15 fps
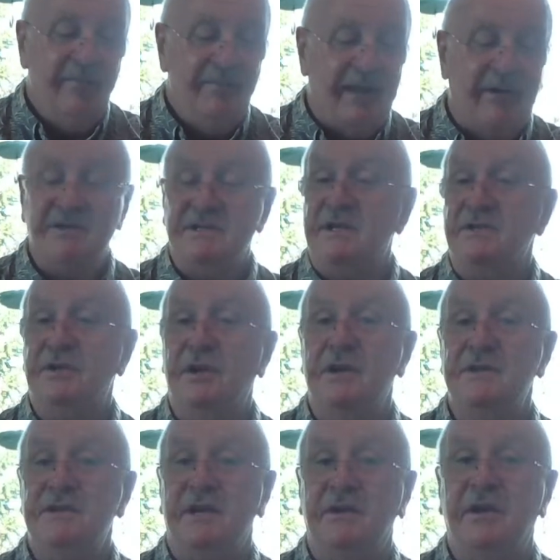That was as good
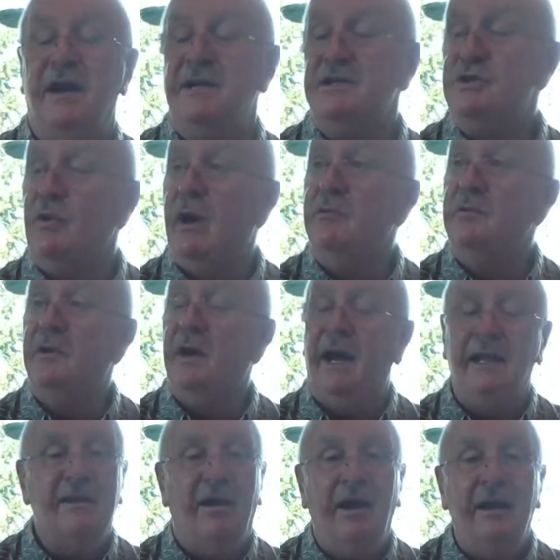as it got. So I, I
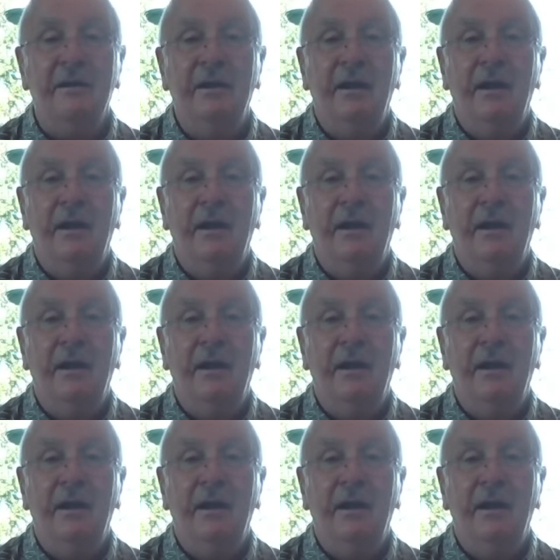thought,